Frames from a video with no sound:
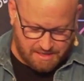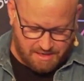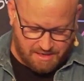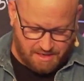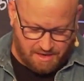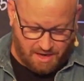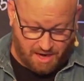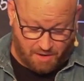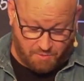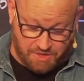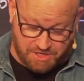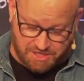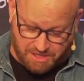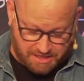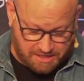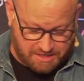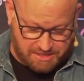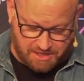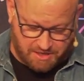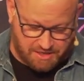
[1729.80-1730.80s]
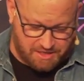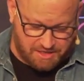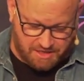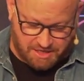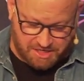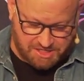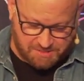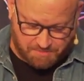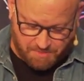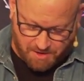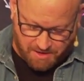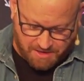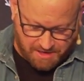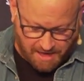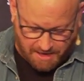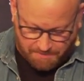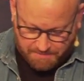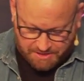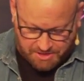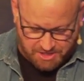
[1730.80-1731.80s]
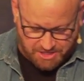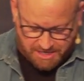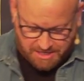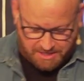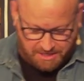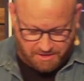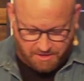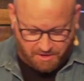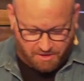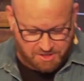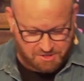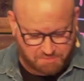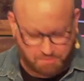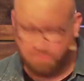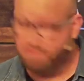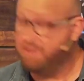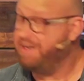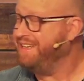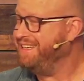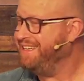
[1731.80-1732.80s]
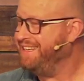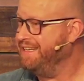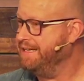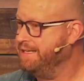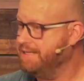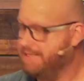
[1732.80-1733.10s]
I wish I could tell you that I spoke up and shared the gospel, but I didn't.